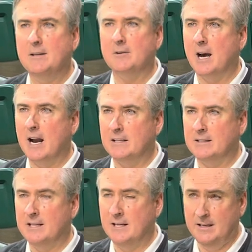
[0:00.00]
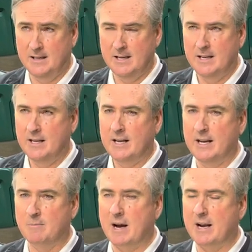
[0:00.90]
or 19
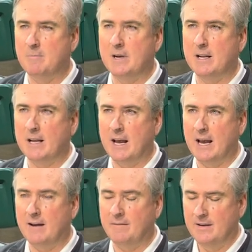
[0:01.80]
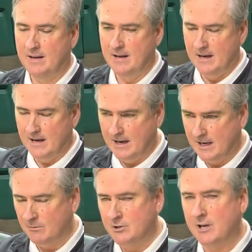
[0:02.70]
in about a minute and a half. And
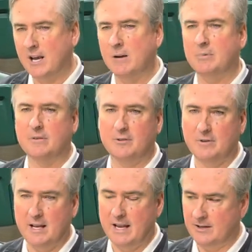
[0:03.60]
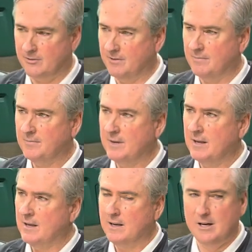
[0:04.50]
that's what you got to be able to do to answer.
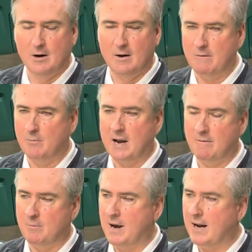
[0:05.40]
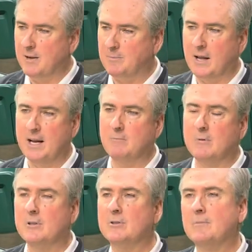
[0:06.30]
You know, every, everybody played
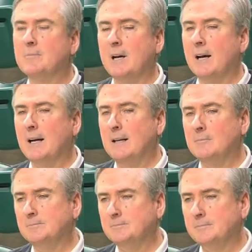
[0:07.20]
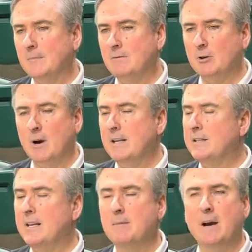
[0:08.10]
was, uh, was a great
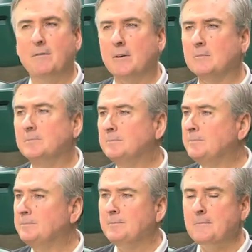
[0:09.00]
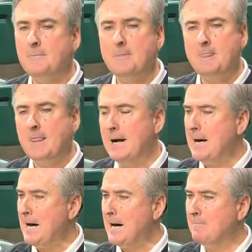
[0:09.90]
team effort.
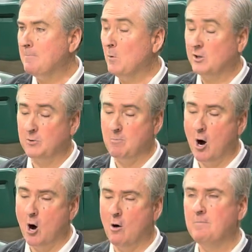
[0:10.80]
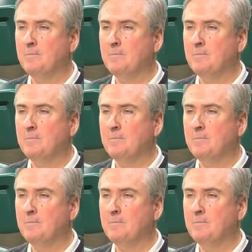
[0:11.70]
Uh, went small,